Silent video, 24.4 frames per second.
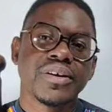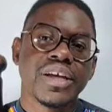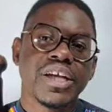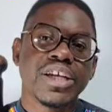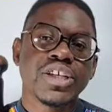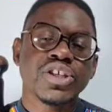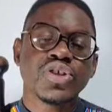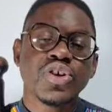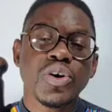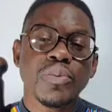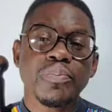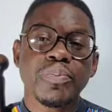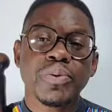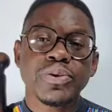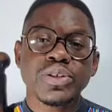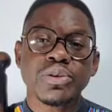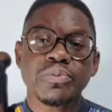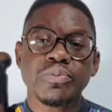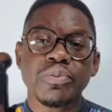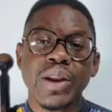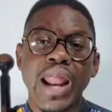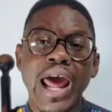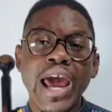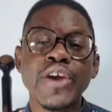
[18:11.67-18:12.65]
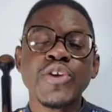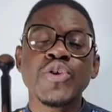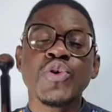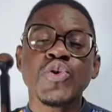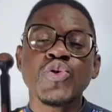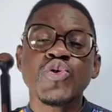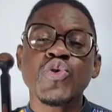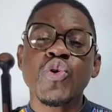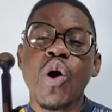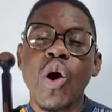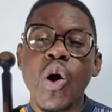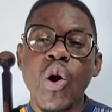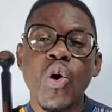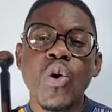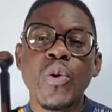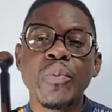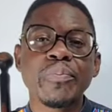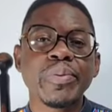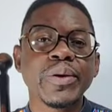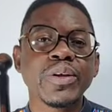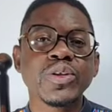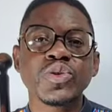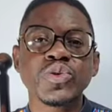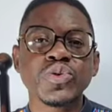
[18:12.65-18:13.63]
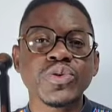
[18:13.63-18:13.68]
It's not possible. I know you are
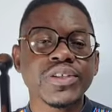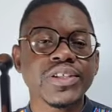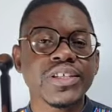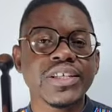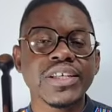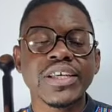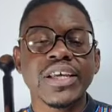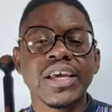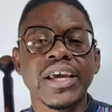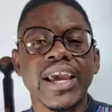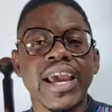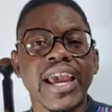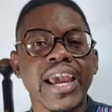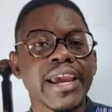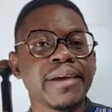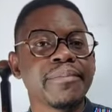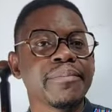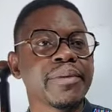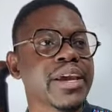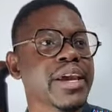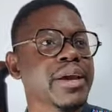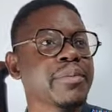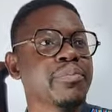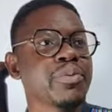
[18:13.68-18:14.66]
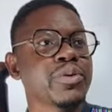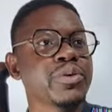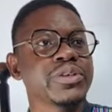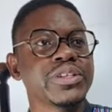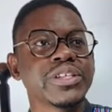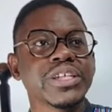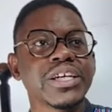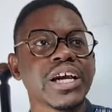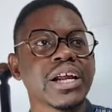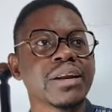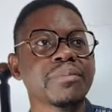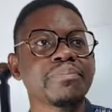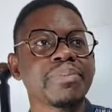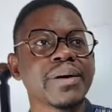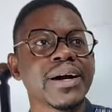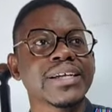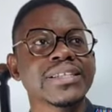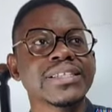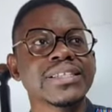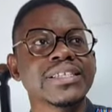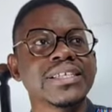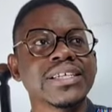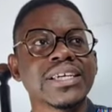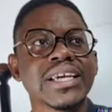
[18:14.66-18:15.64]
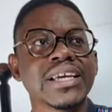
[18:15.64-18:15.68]
hoping to see MK political
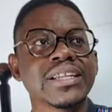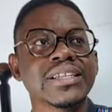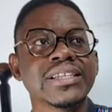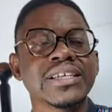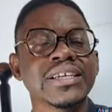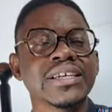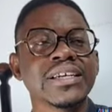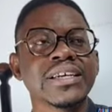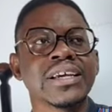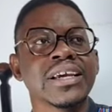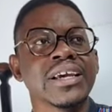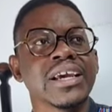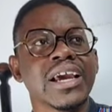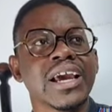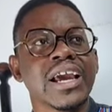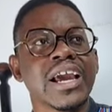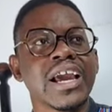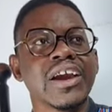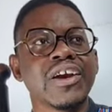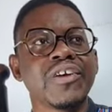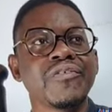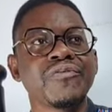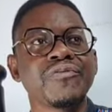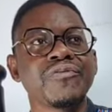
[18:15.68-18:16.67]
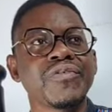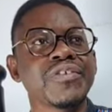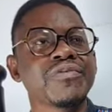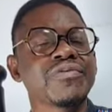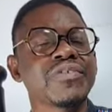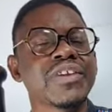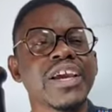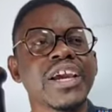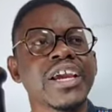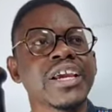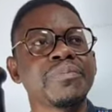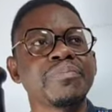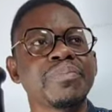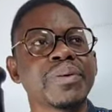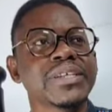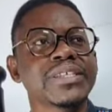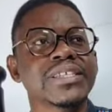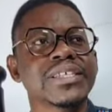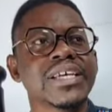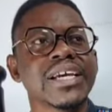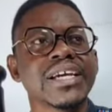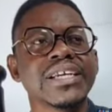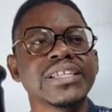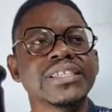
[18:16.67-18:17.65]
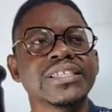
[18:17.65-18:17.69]
party getting 58%,
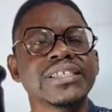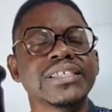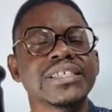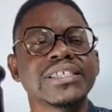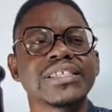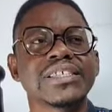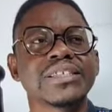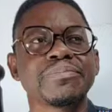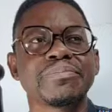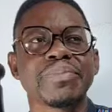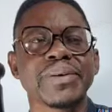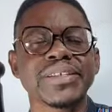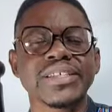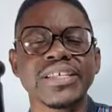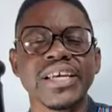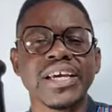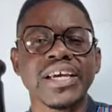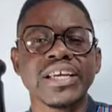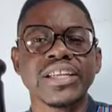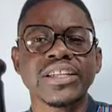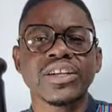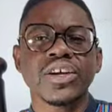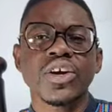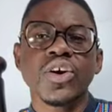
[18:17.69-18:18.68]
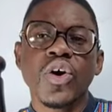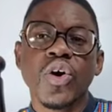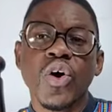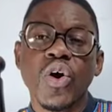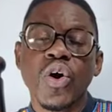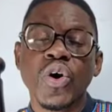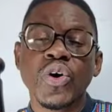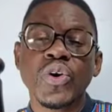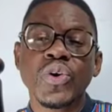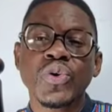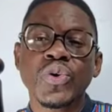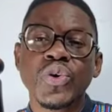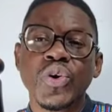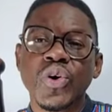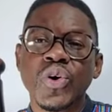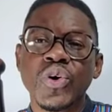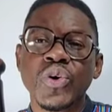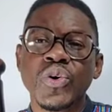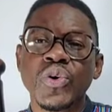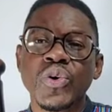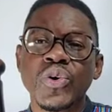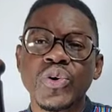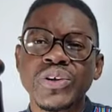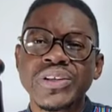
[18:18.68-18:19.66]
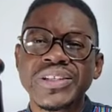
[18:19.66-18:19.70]
60%
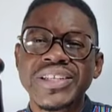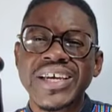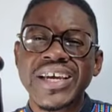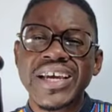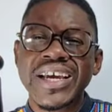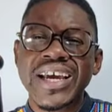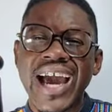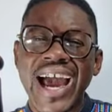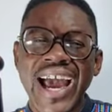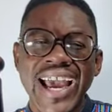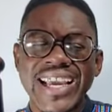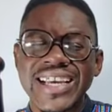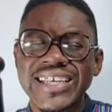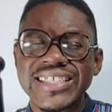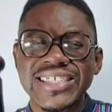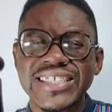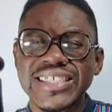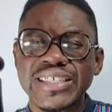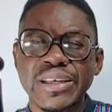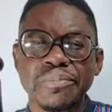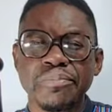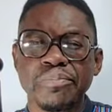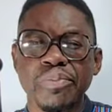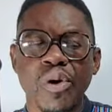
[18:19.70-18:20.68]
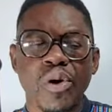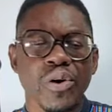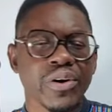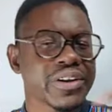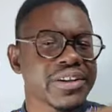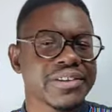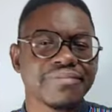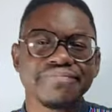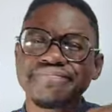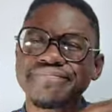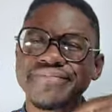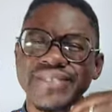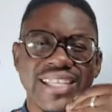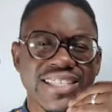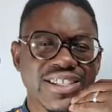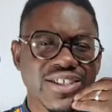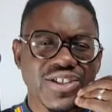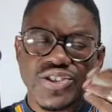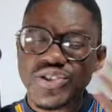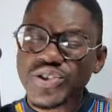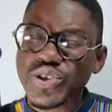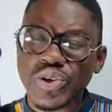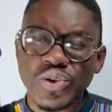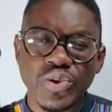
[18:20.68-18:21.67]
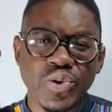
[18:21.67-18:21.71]
on the IEC board.
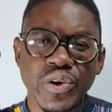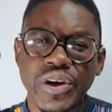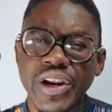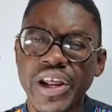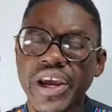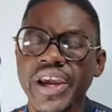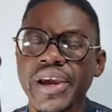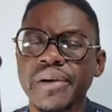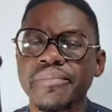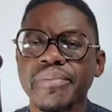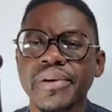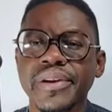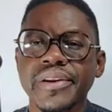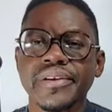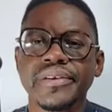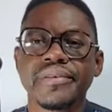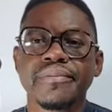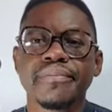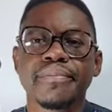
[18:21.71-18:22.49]
It's not gonna happen.